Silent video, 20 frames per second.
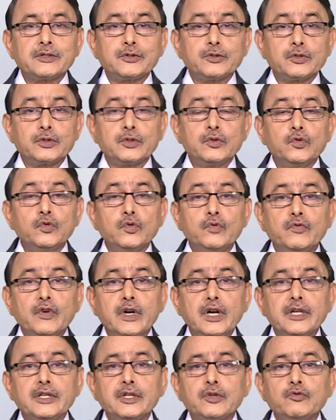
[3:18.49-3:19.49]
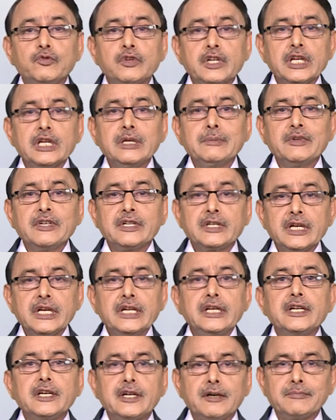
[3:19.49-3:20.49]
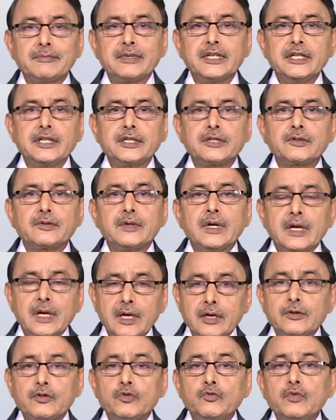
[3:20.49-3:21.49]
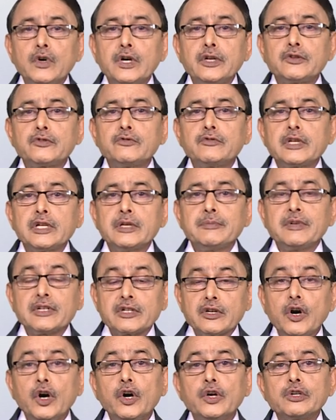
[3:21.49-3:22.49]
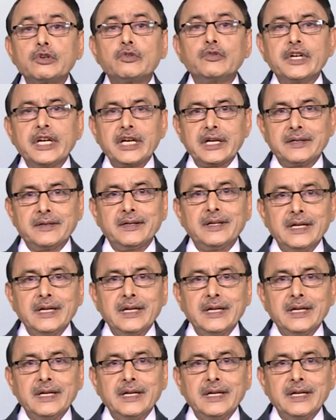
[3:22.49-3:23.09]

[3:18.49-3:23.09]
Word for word: You want to keep it incomplete. You want to keep it ongoing.